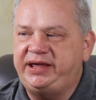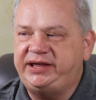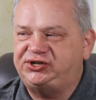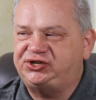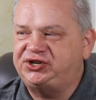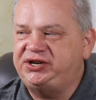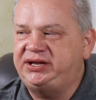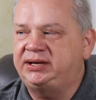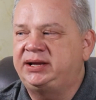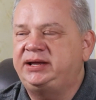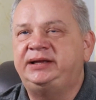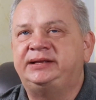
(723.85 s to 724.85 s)
may find
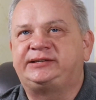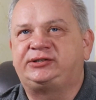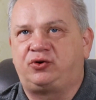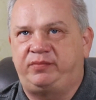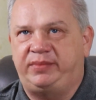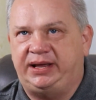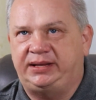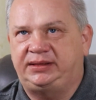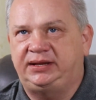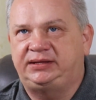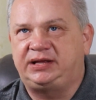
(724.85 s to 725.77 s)
restored magical